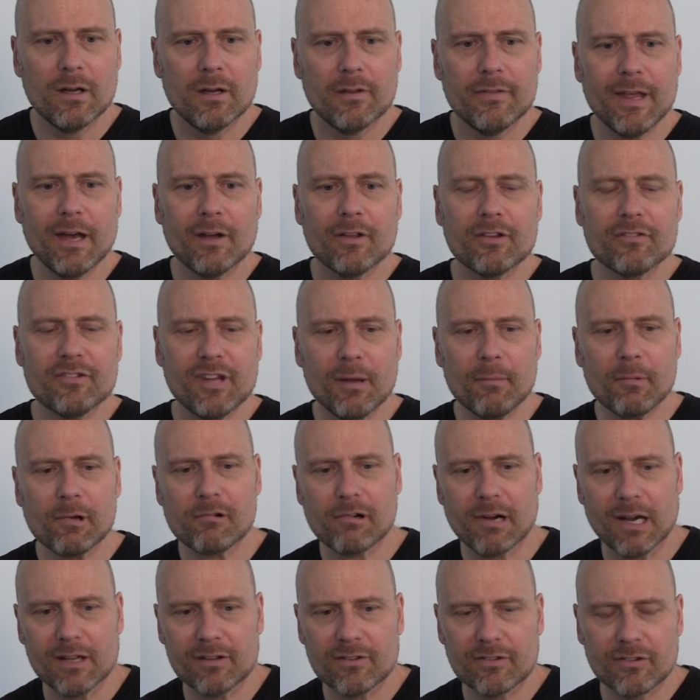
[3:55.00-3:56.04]
Now, the
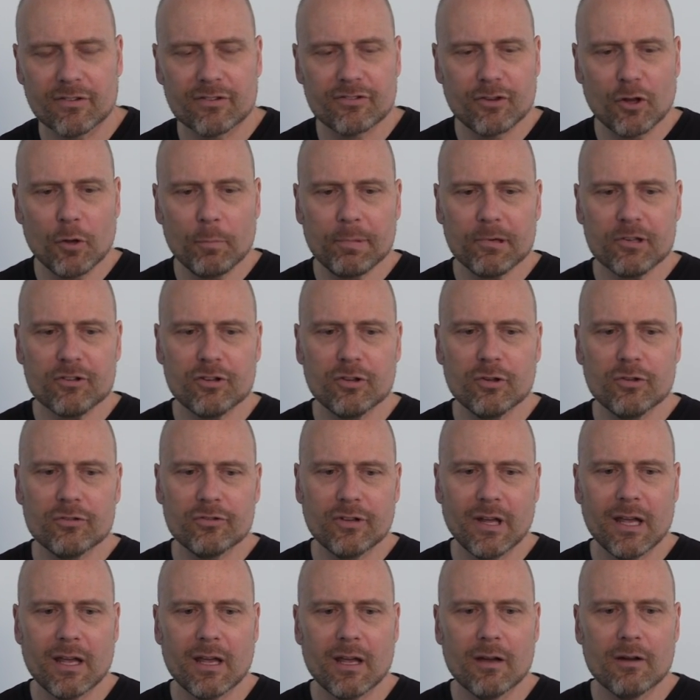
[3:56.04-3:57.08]
Democrats' Super
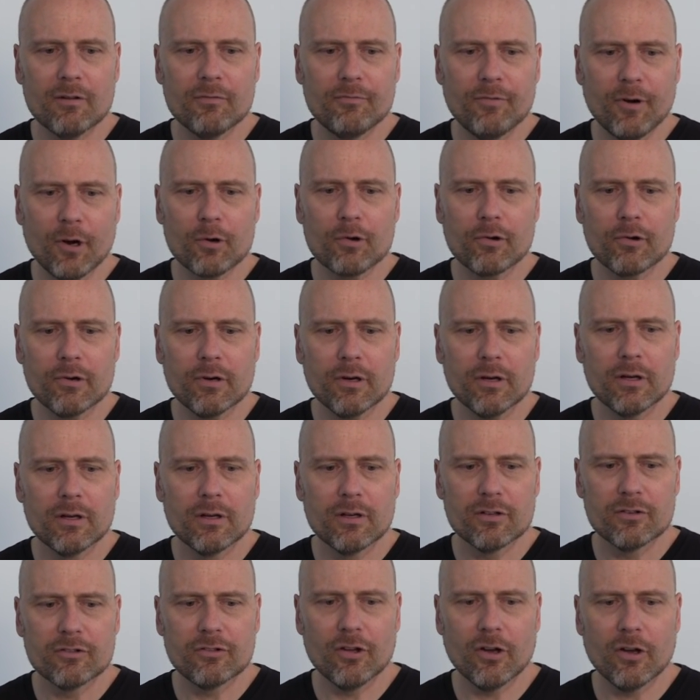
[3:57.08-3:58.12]
Tuesday voter
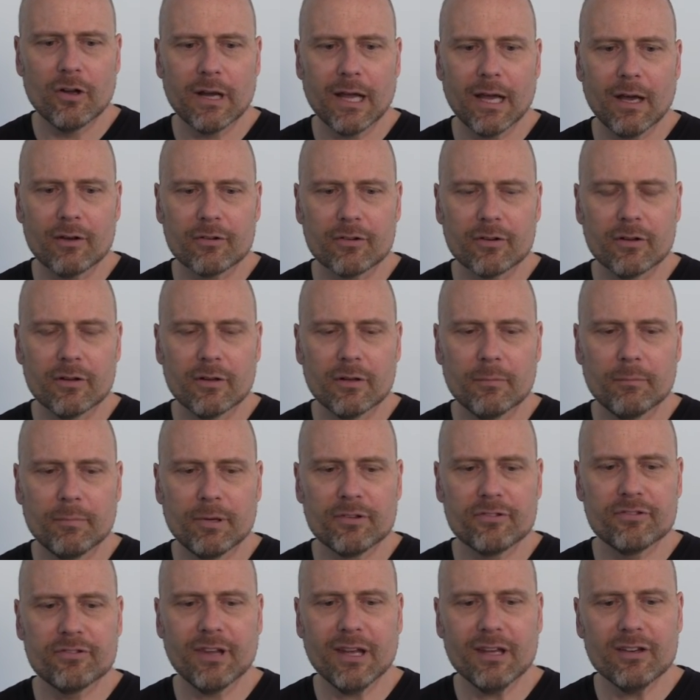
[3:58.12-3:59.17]
turnout
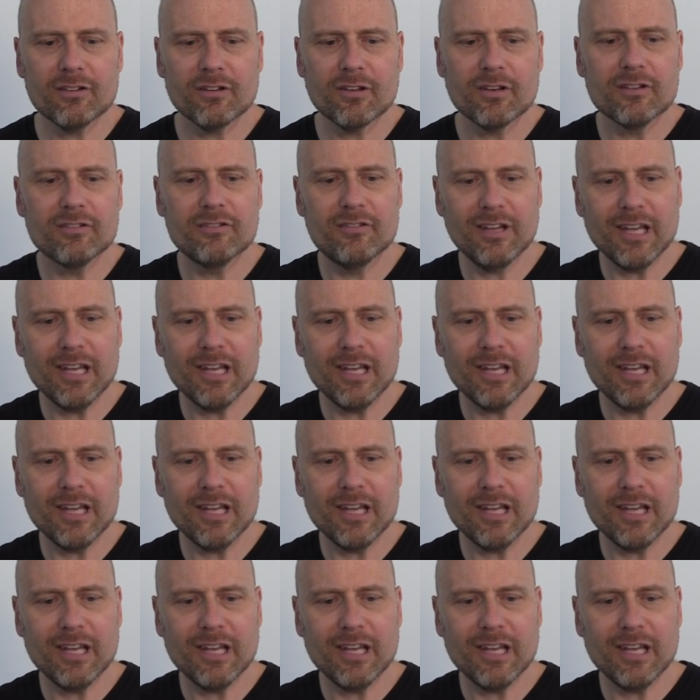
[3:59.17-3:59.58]
percent